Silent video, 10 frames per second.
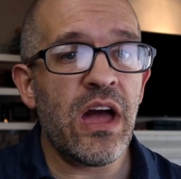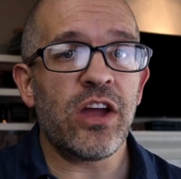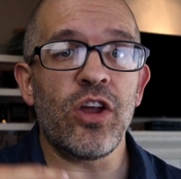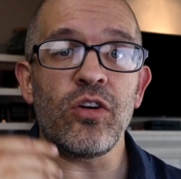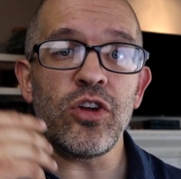
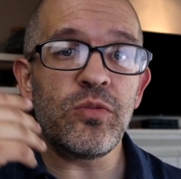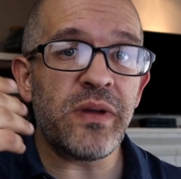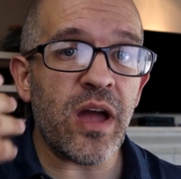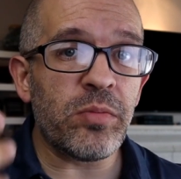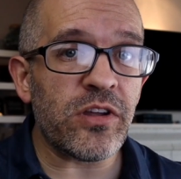You'd
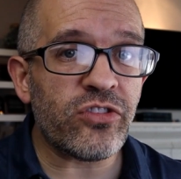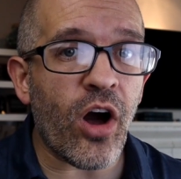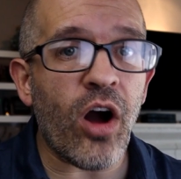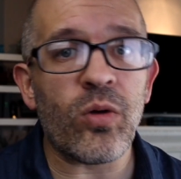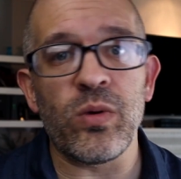be able to
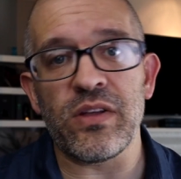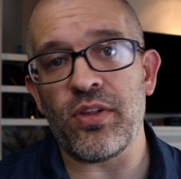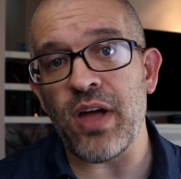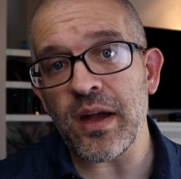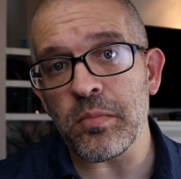talk with
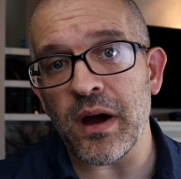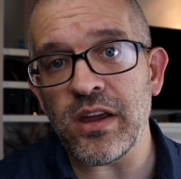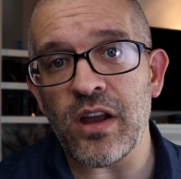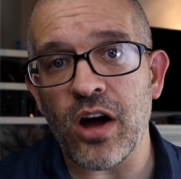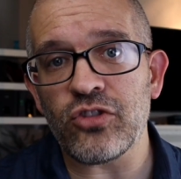
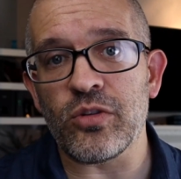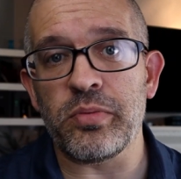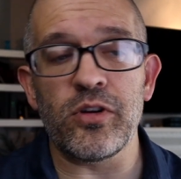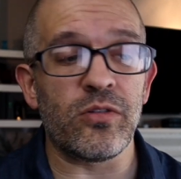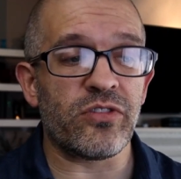like-minded
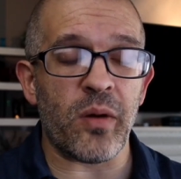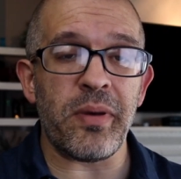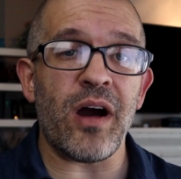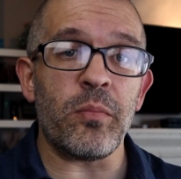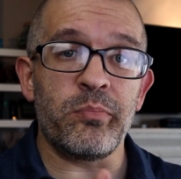entrepreneurs
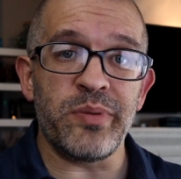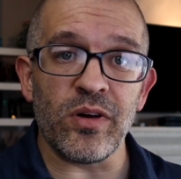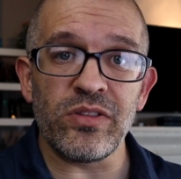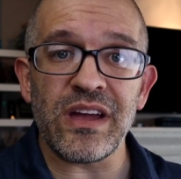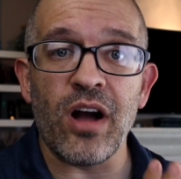about
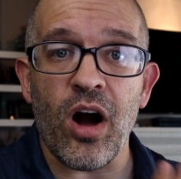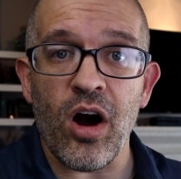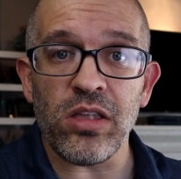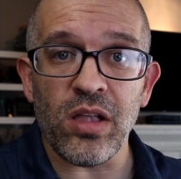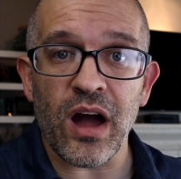building
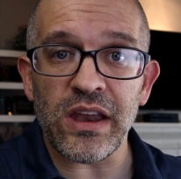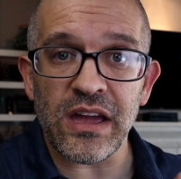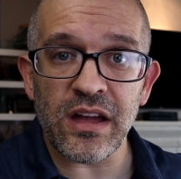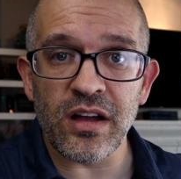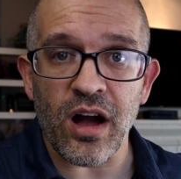online
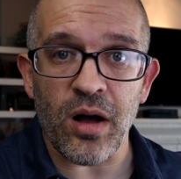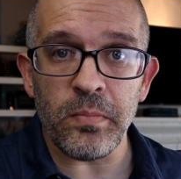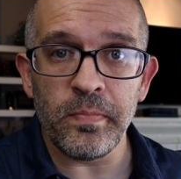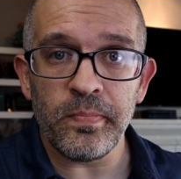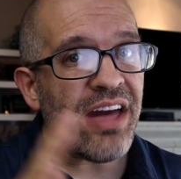
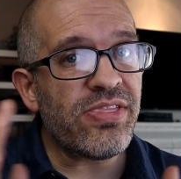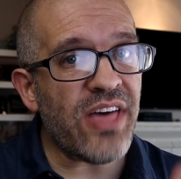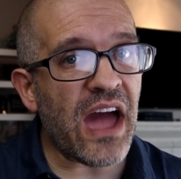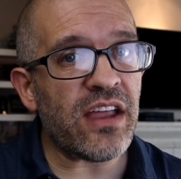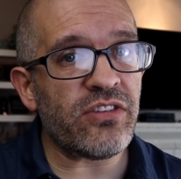income, and
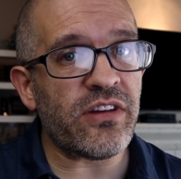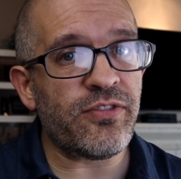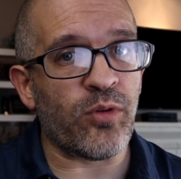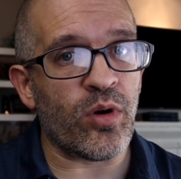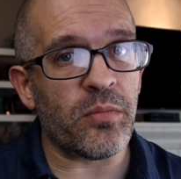that is a
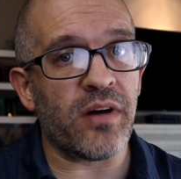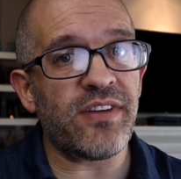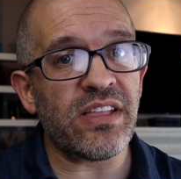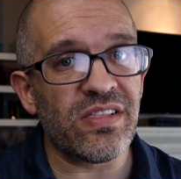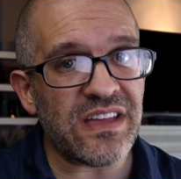form of
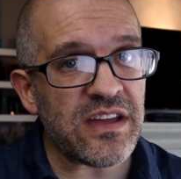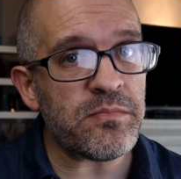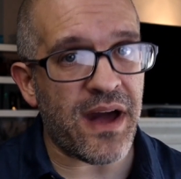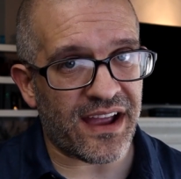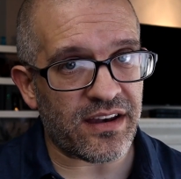a lead
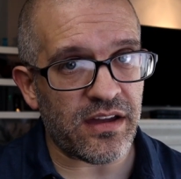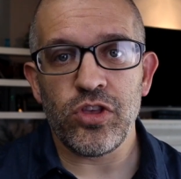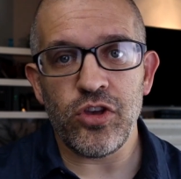magnet.